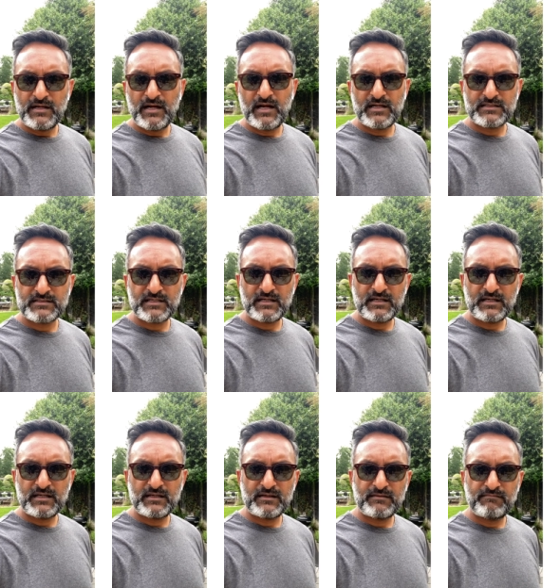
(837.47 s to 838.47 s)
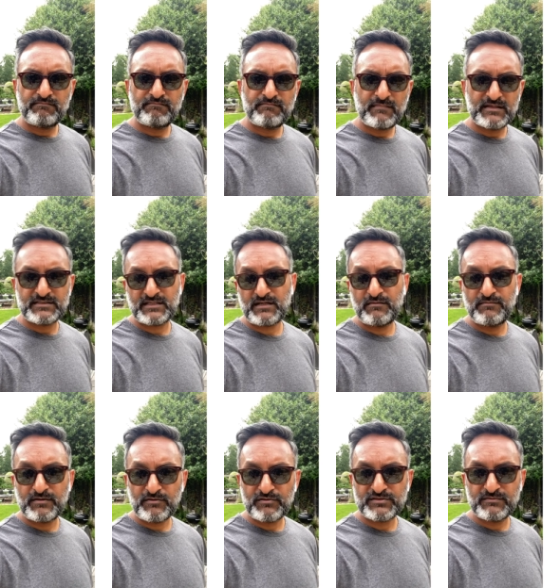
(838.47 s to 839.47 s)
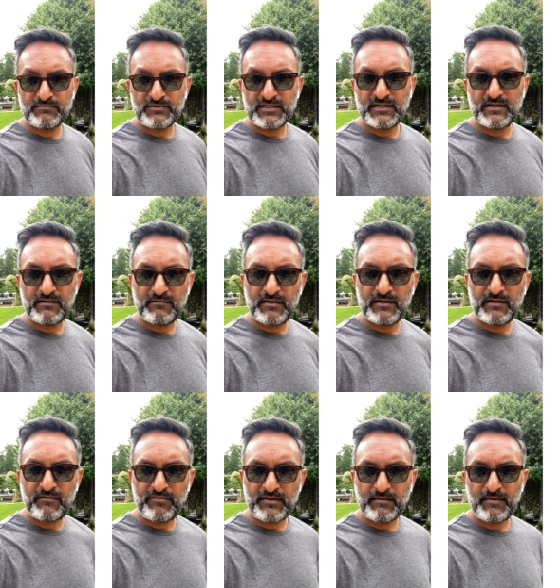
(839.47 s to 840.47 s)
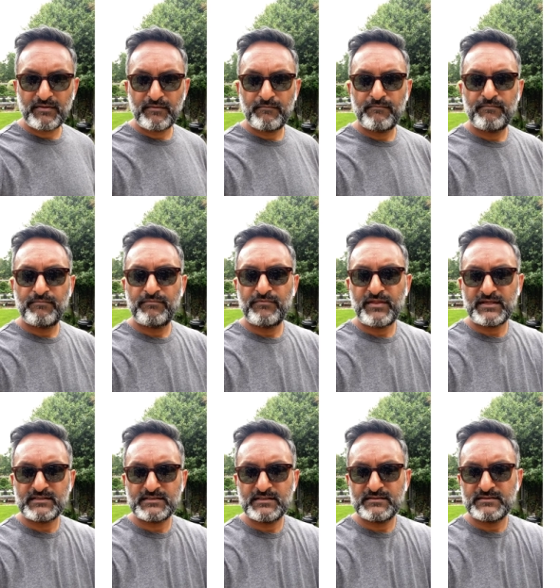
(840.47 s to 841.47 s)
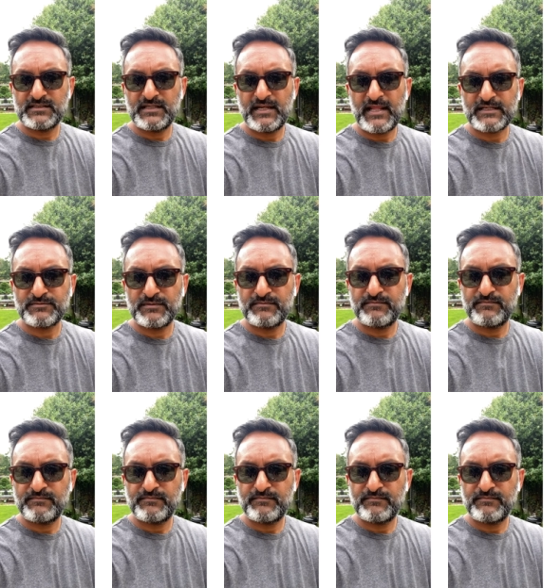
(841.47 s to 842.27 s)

as I as I come across them really and I'll, and I'll think about them. Thanks. See you in the next one.